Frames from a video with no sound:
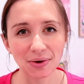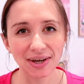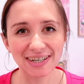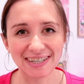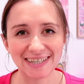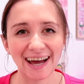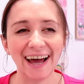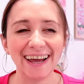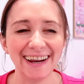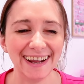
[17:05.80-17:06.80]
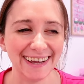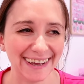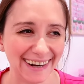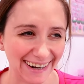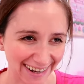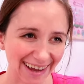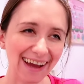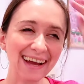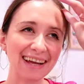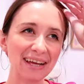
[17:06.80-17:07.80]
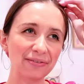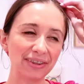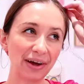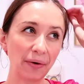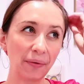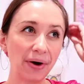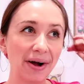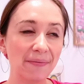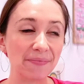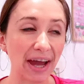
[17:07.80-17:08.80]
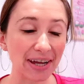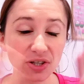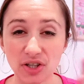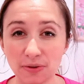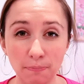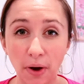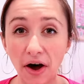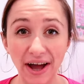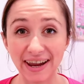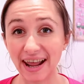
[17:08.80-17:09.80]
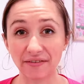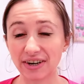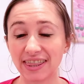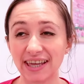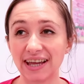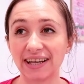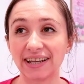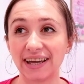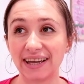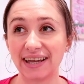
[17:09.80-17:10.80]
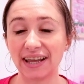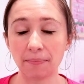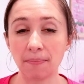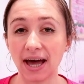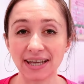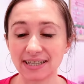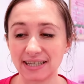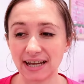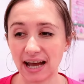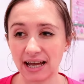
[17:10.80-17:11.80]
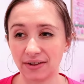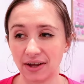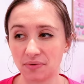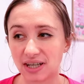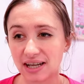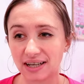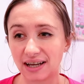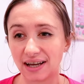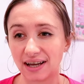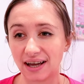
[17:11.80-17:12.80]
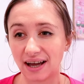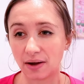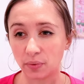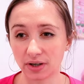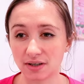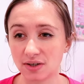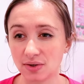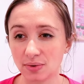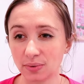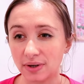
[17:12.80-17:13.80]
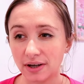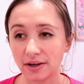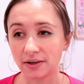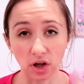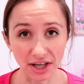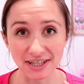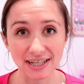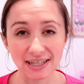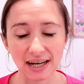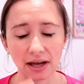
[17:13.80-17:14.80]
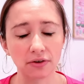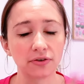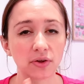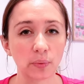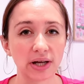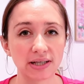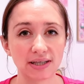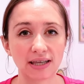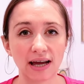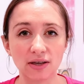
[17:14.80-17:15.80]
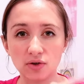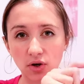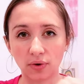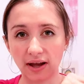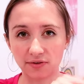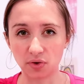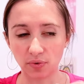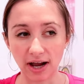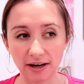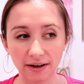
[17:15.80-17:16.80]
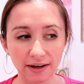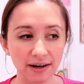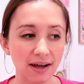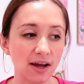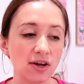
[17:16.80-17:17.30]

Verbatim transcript: so I decided even though I just bought everything in a matte style I was like I want to do glossy style for the ones that you don't have to write on.